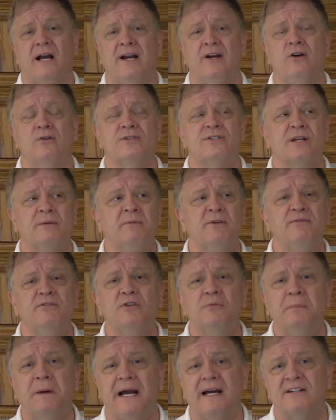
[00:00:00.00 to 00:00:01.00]
I know some of
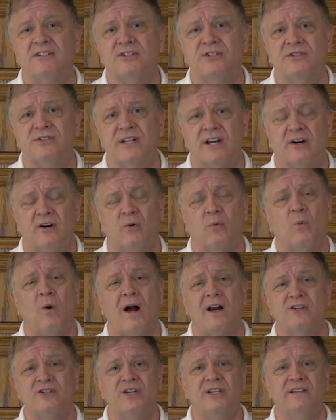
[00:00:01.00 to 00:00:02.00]
you pastors that are
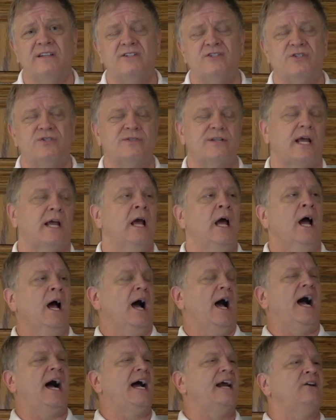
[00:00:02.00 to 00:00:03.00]
watching this, you say,
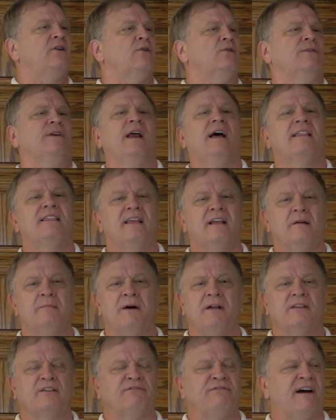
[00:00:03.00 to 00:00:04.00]
I know nothing
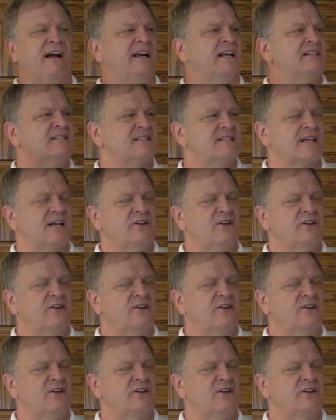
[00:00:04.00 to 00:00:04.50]
about the finances.